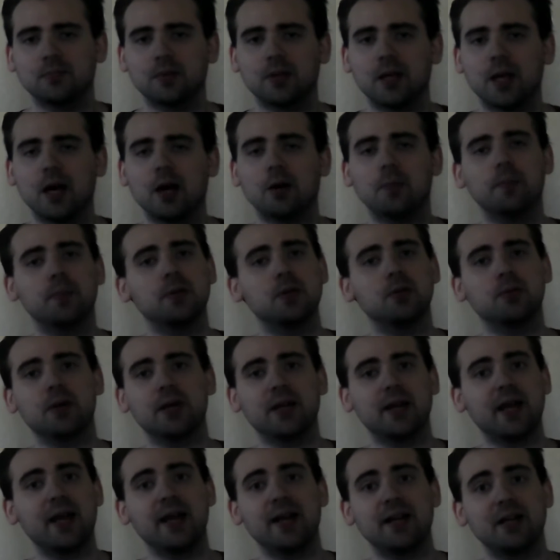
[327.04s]
help you
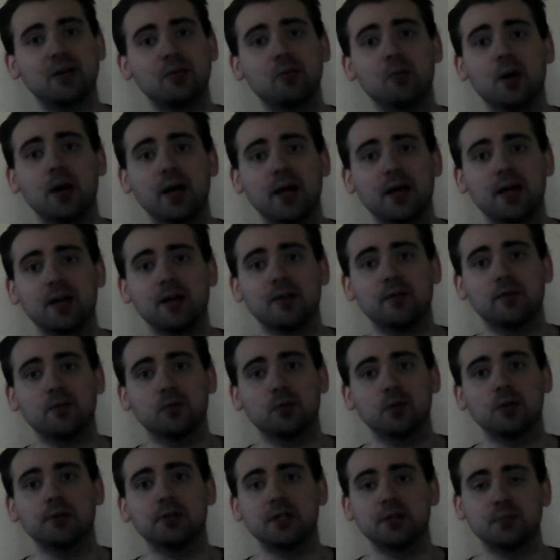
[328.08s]
in any way of
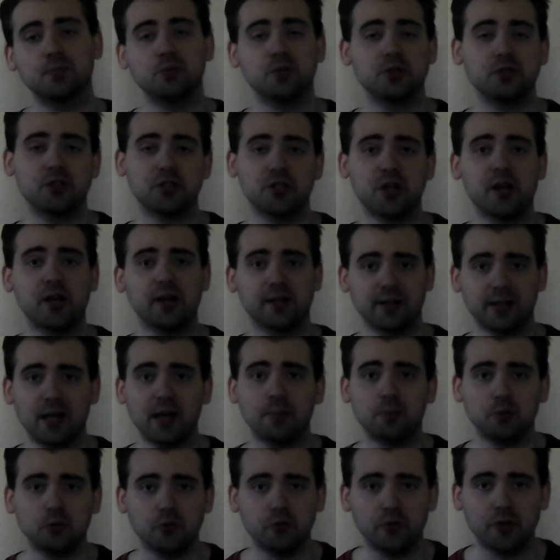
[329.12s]
really appreciating
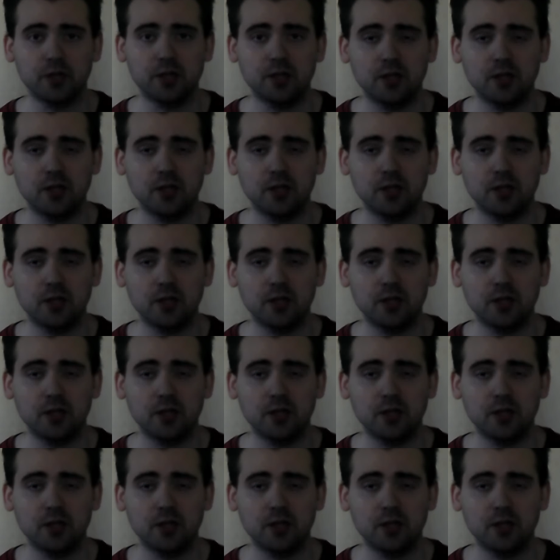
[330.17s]
that movie.